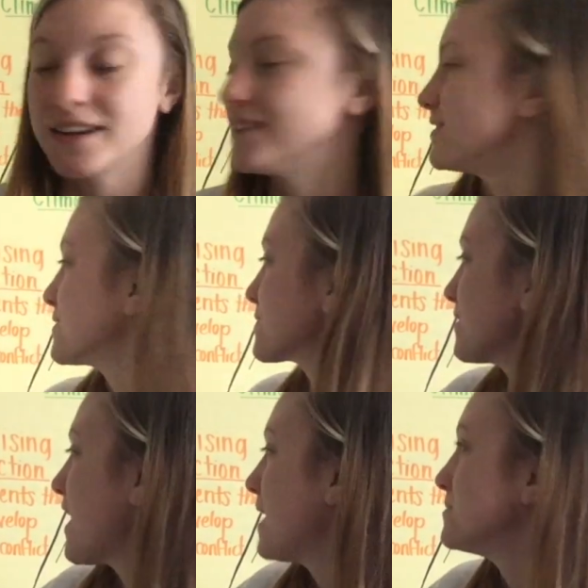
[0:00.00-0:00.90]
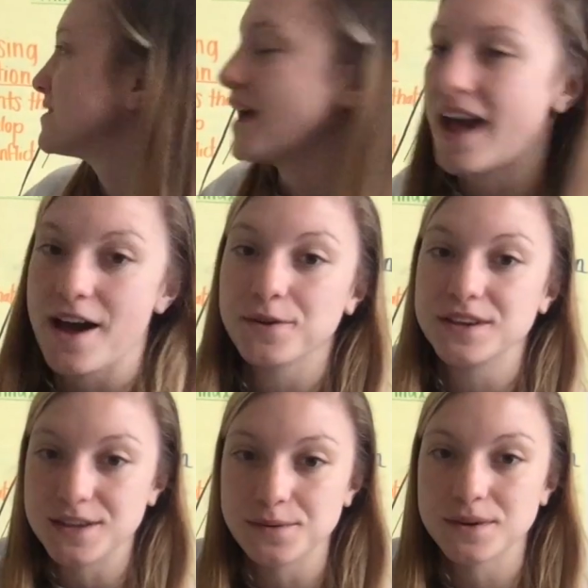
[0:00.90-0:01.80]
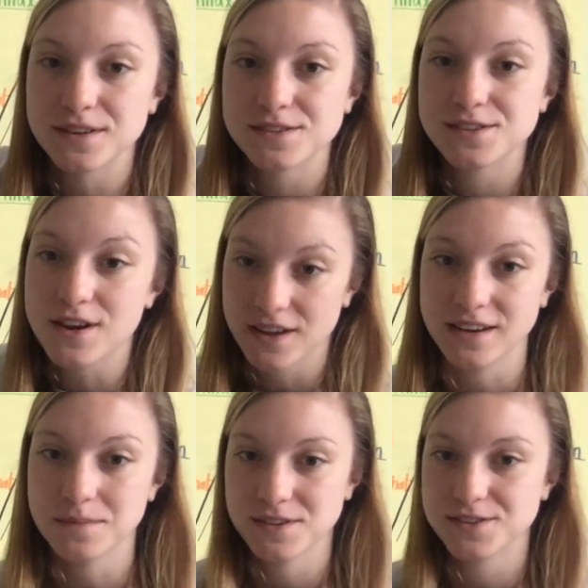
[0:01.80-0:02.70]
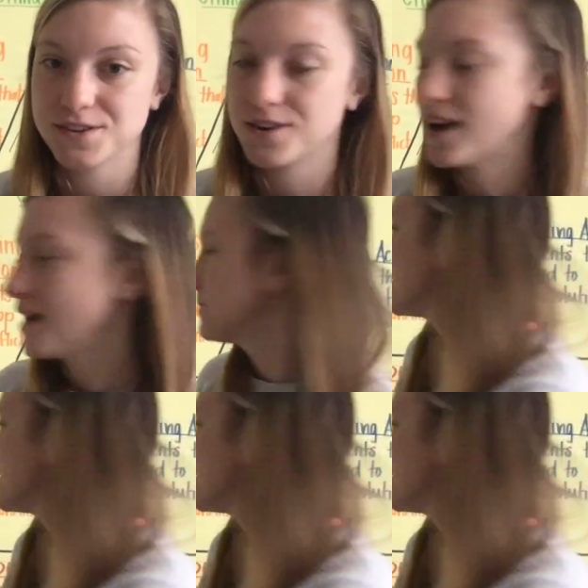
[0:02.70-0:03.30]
It describes how he was talking to Mr. Krabs.